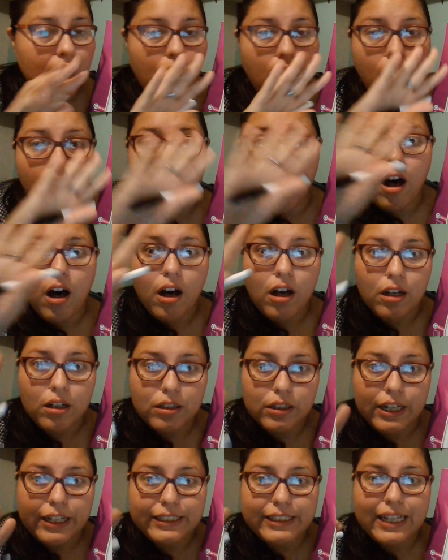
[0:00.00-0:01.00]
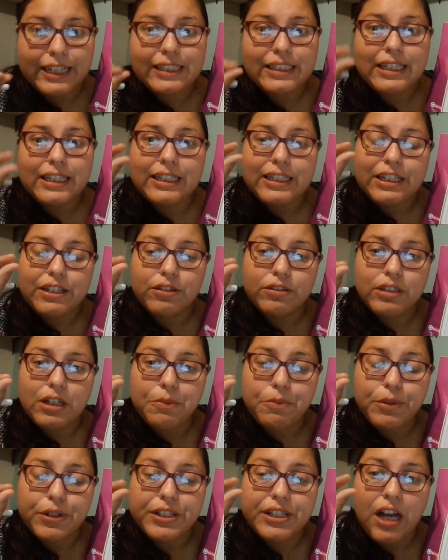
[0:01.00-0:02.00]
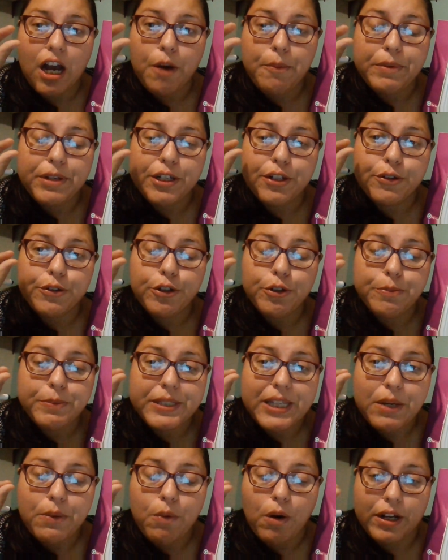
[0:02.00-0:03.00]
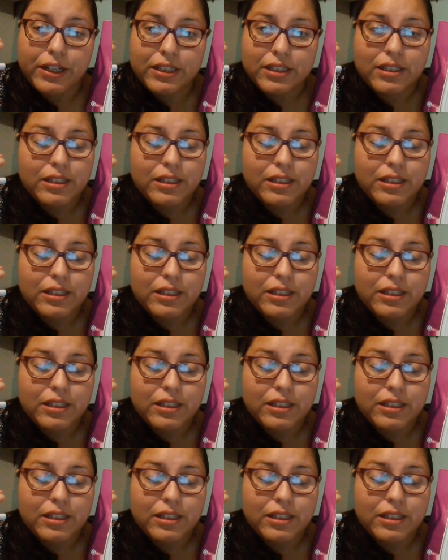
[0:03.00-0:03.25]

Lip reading: all, and then the little number is how many groups they want.